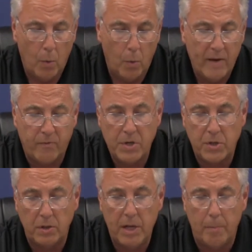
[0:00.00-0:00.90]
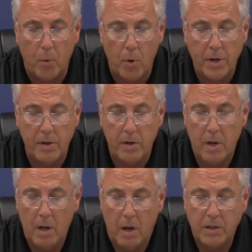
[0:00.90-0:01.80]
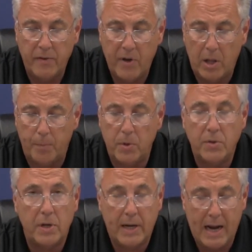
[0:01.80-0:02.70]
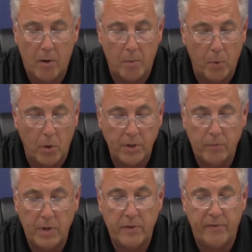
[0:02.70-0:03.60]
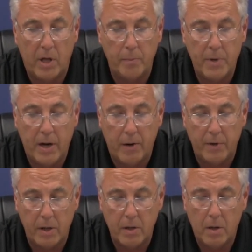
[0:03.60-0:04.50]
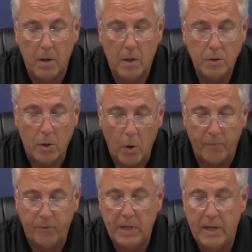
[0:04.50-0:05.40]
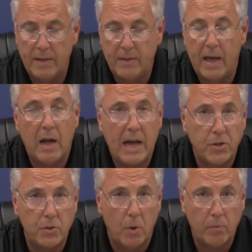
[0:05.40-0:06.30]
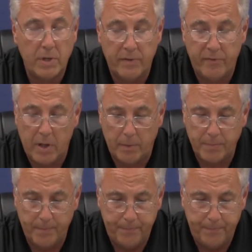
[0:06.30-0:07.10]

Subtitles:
We have recently appointed a developer to the Garibaldi redevelopment area to hopefully get that eyesore redeveloped.